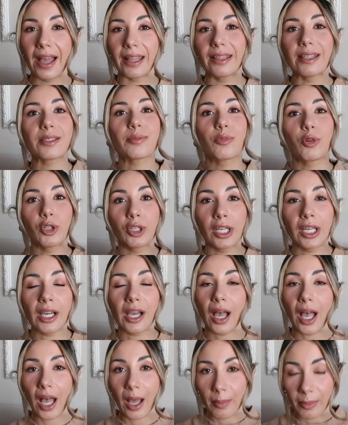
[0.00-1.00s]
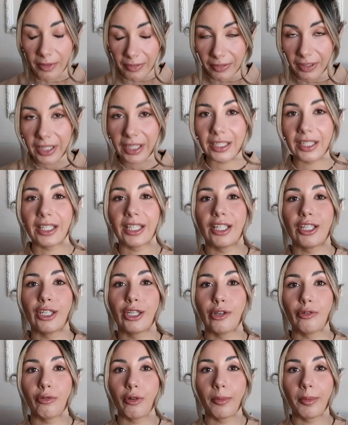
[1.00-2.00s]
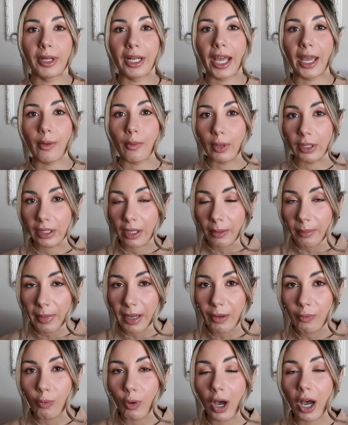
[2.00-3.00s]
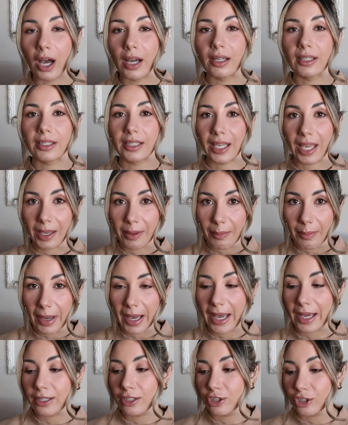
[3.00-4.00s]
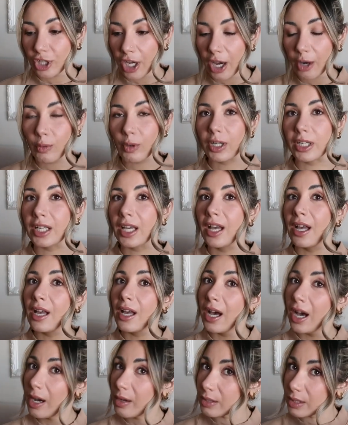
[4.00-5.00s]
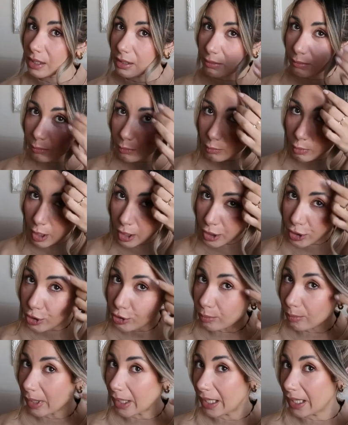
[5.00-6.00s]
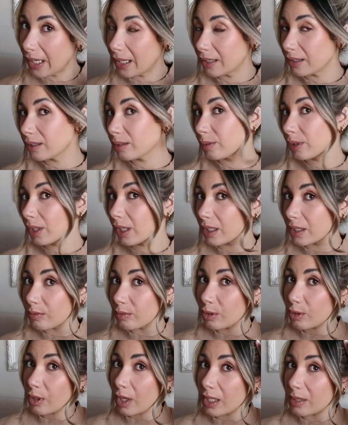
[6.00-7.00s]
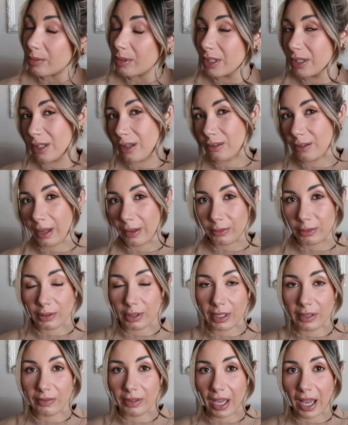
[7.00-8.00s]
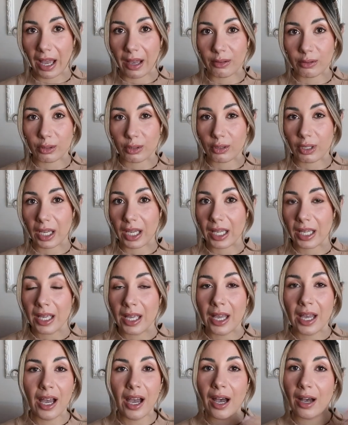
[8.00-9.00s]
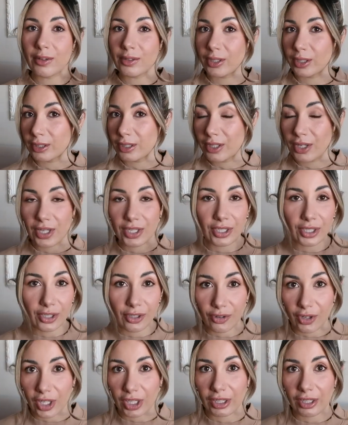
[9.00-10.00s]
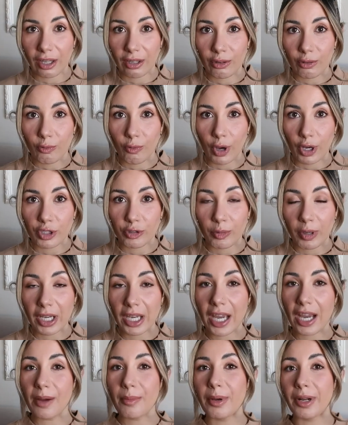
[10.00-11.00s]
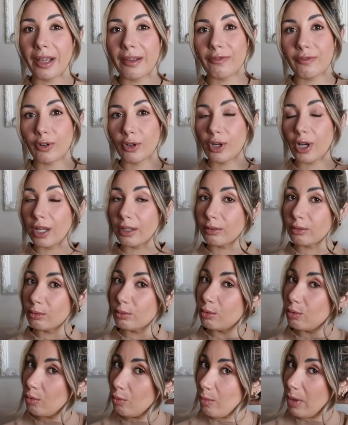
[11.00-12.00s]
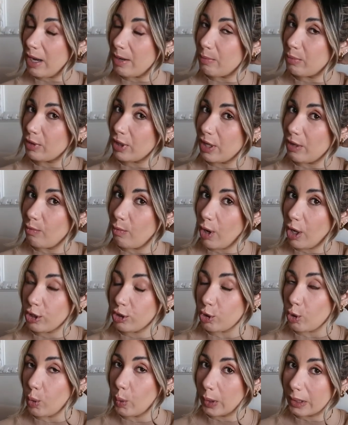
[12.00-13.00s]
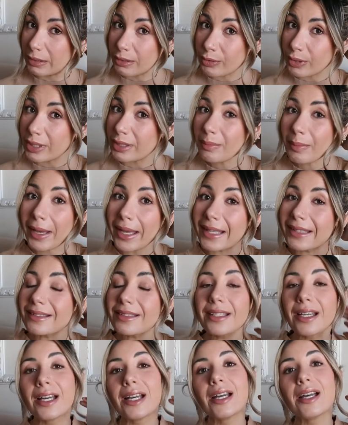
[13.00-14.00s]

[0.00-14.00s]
and this morning i'm feeling like a new woman i went on my walk came back showered i was gonna wash my hair to be honest with you guys because i don't have to leave the house today i was like today's a great day to wash my hair but i forgot to do my pre-wash oil treatment